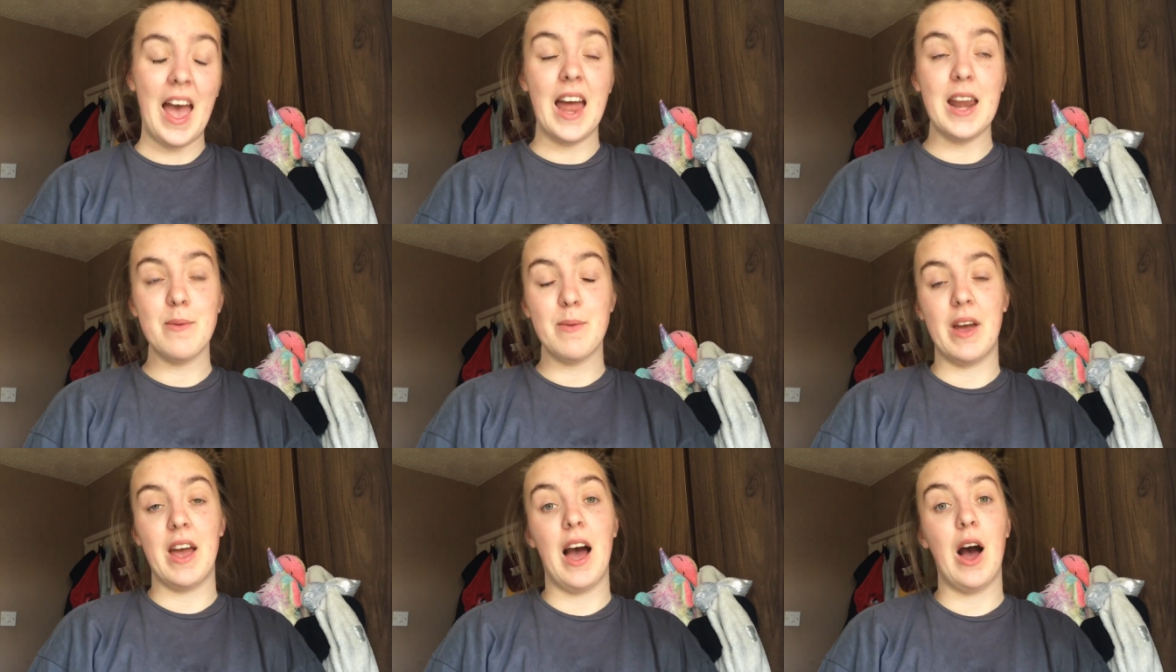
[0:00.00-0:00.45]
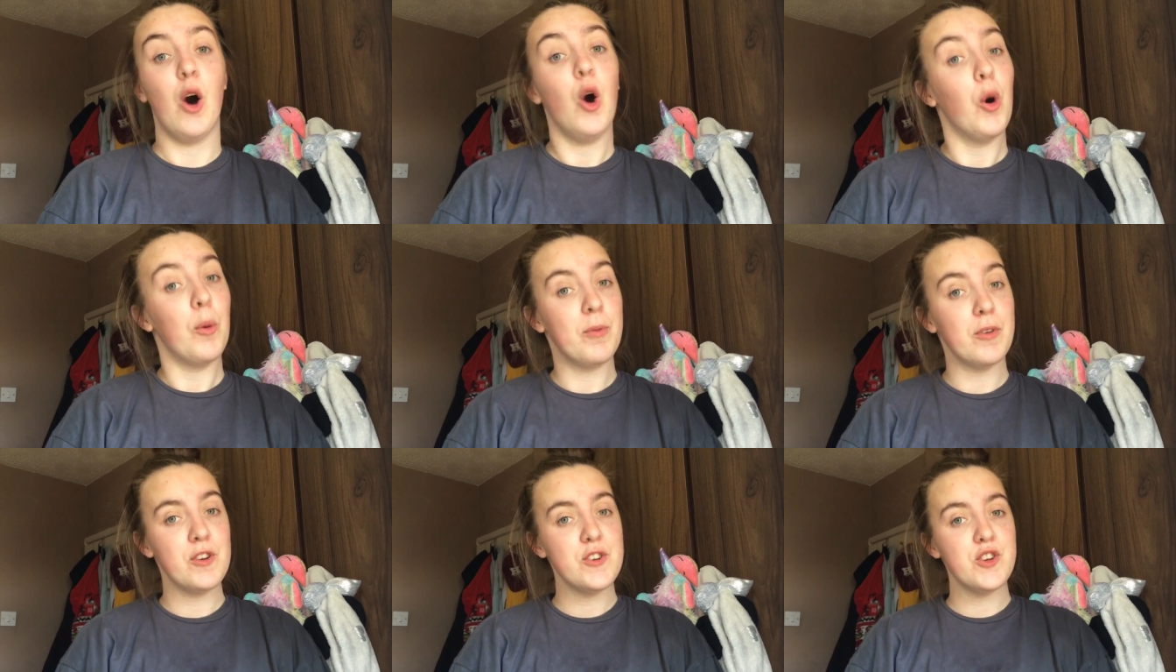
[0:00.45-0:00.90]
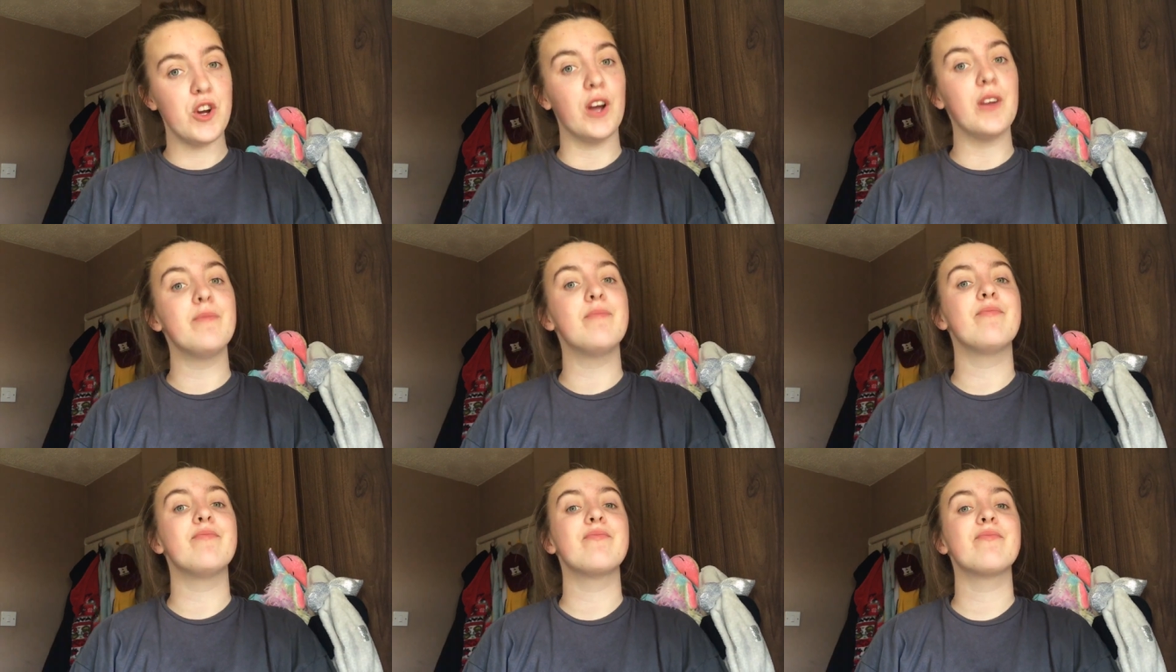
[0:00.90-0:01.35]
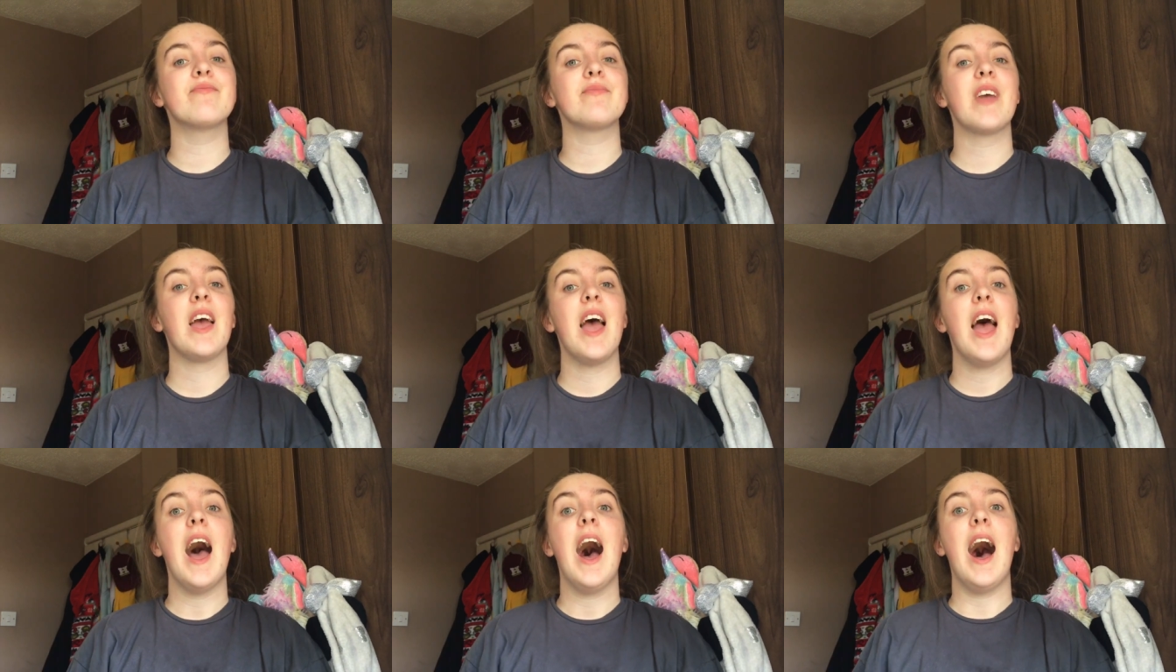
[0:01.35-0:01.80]
Anyway, I hope you enjoy
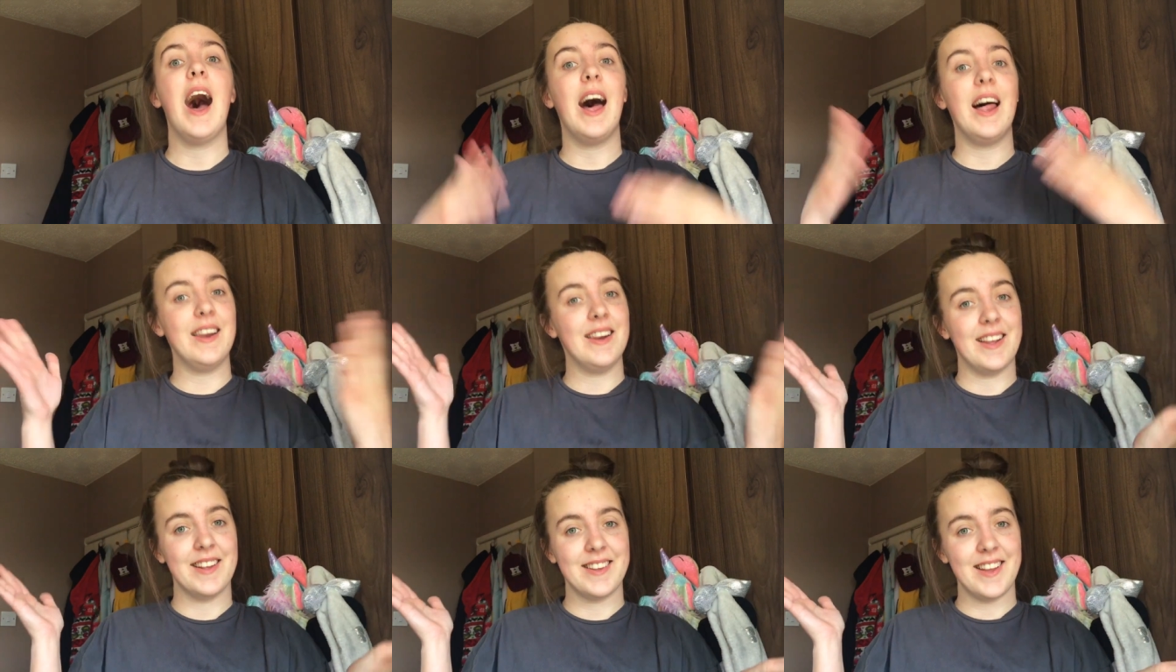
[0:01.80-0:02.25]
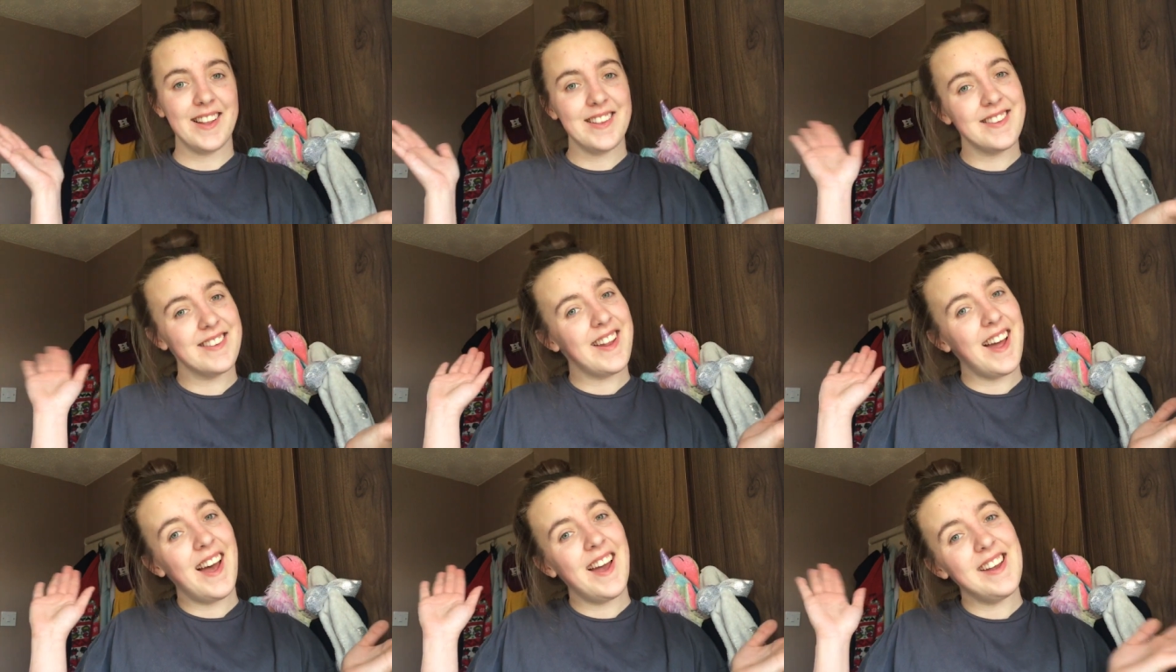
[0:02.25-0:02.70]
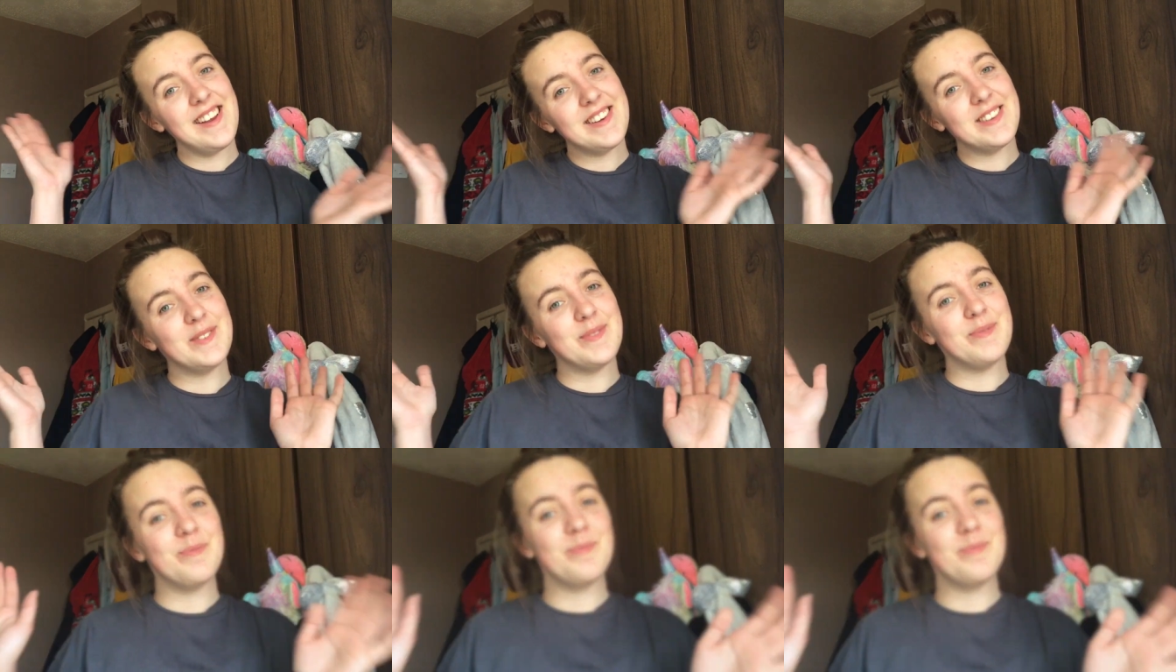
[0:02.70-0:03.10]
and let's get started.